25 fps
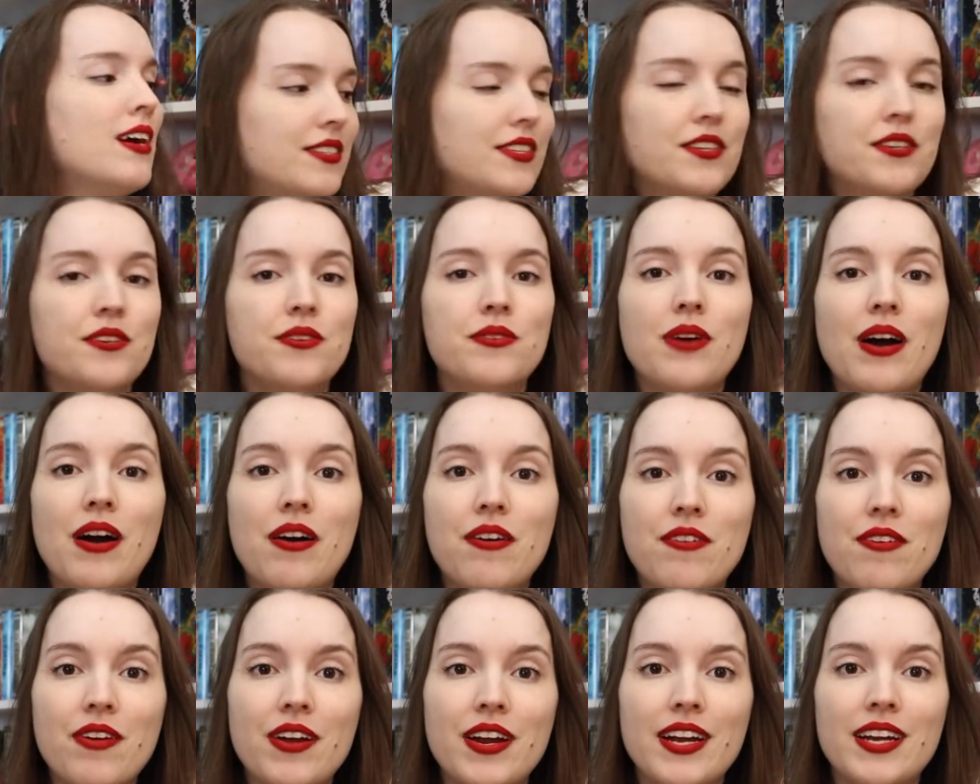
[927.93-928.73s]
The new
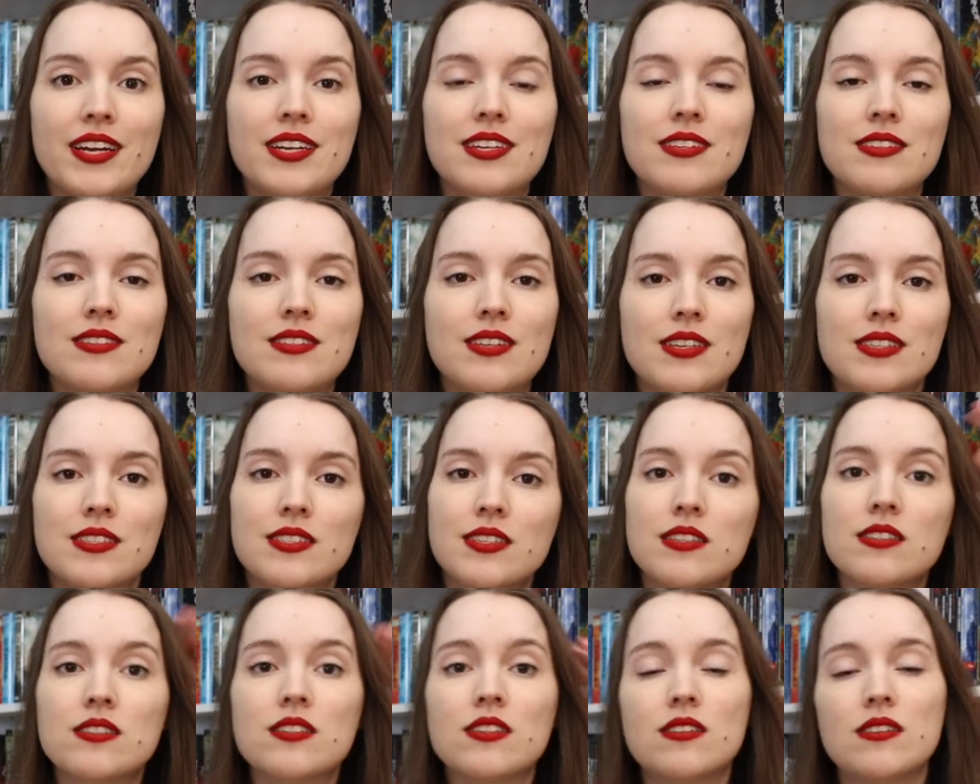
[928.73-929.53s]
Owlcrate, this
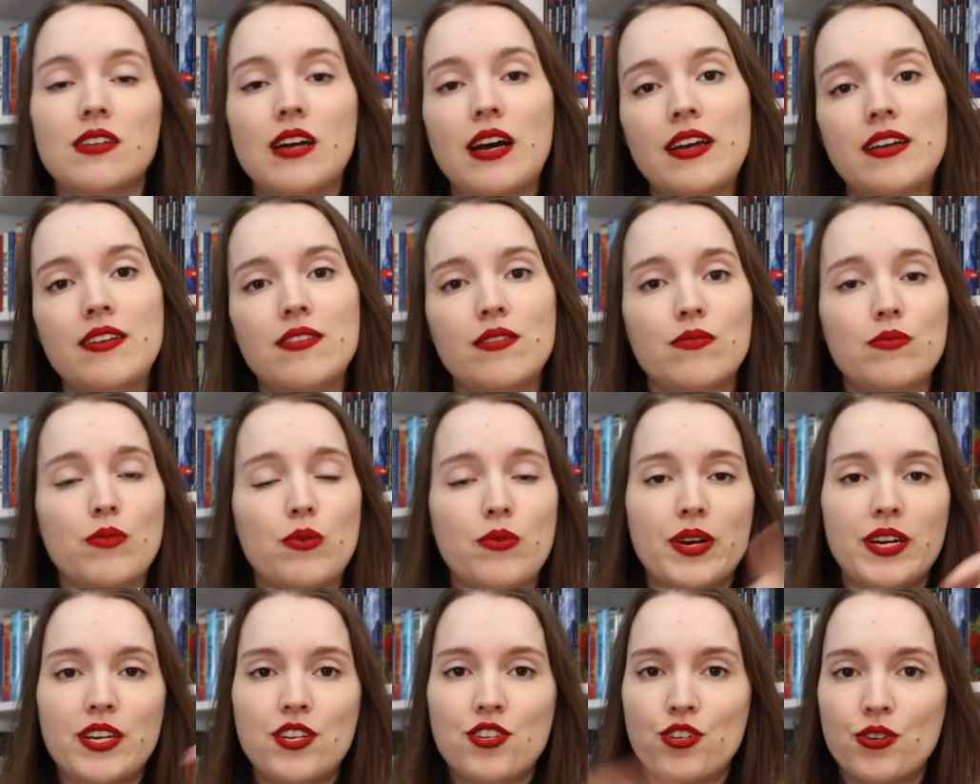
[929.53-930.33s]
is, I
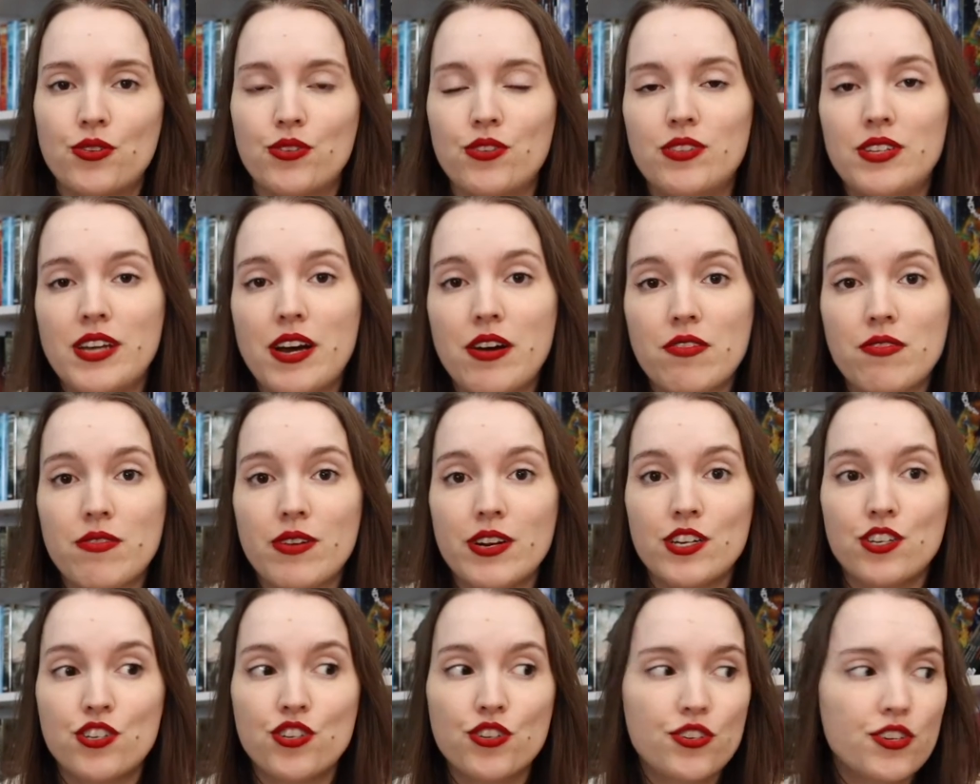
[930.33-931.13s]
already showed you the
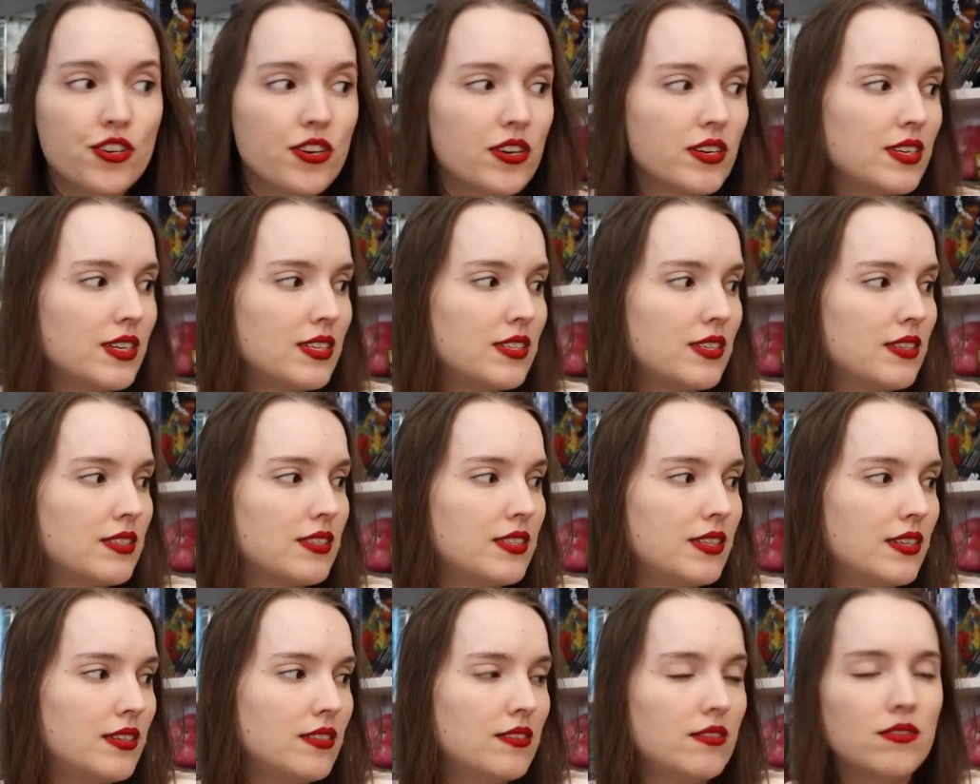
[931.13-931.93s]
Owlcrate Junior. This is
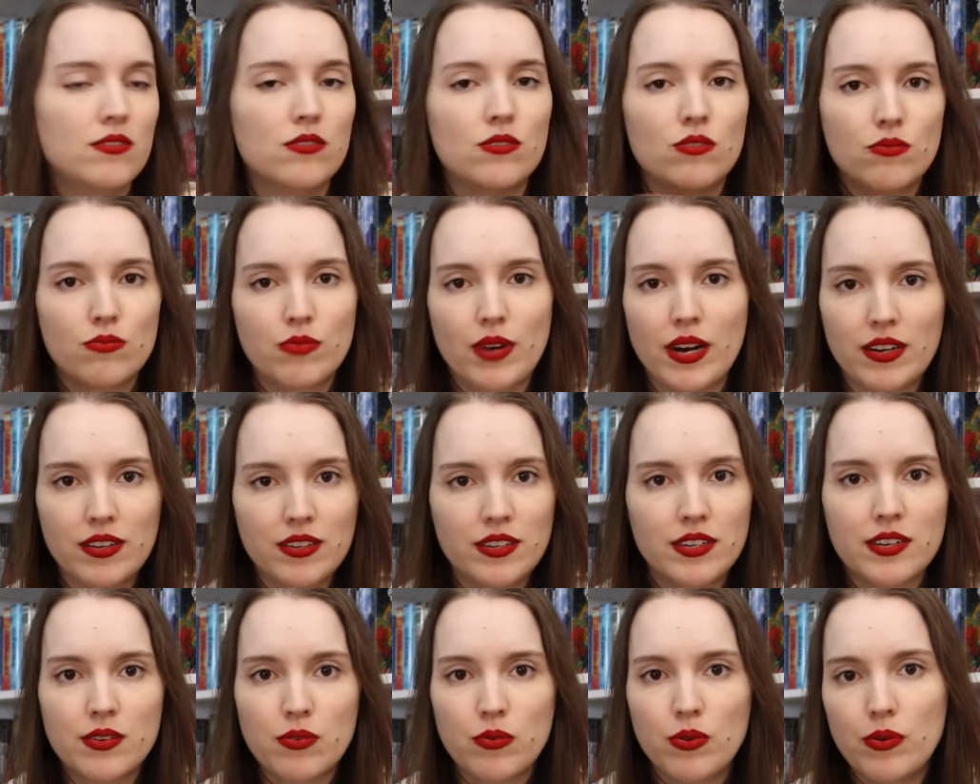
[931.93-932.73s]
the
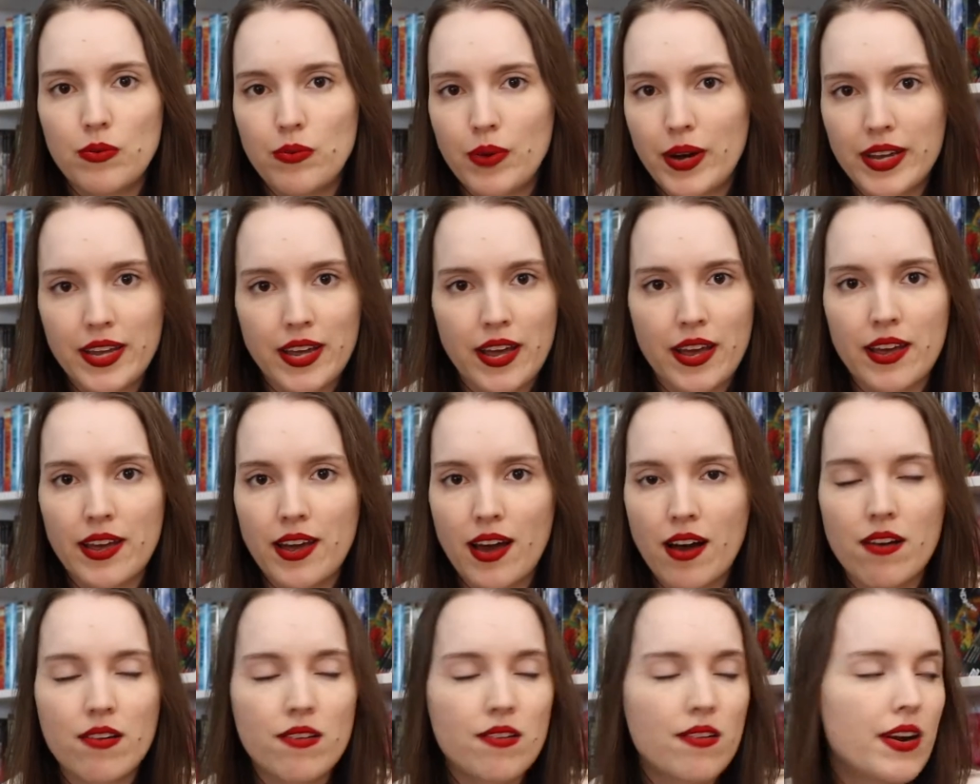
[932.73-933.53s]
regular YA
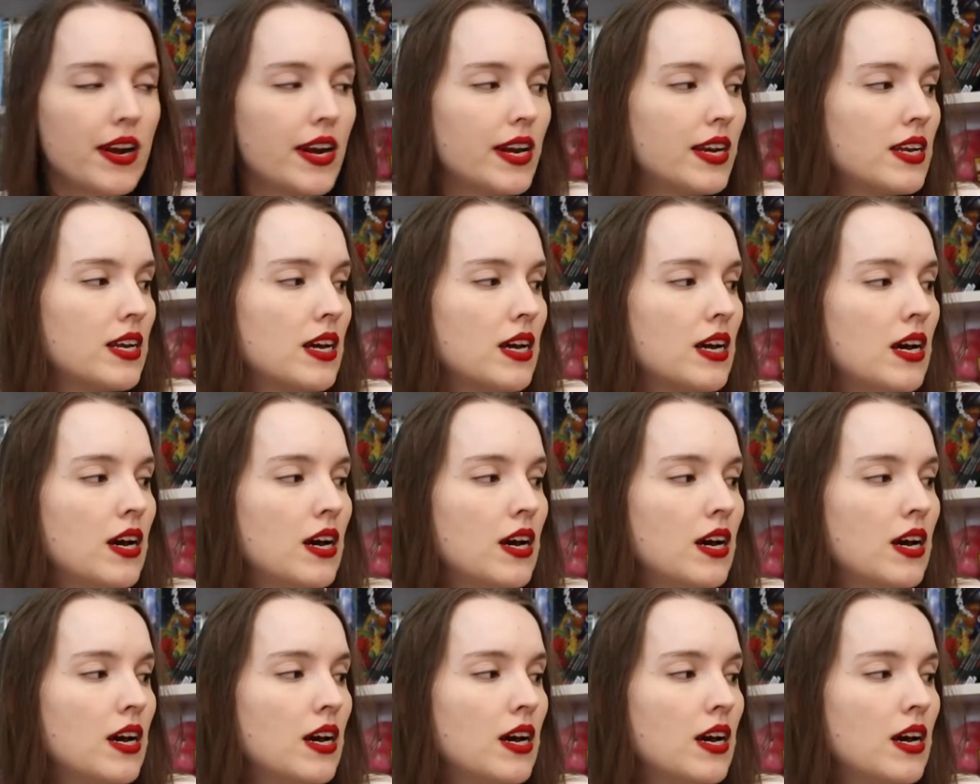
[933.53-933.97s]
Owlcrate.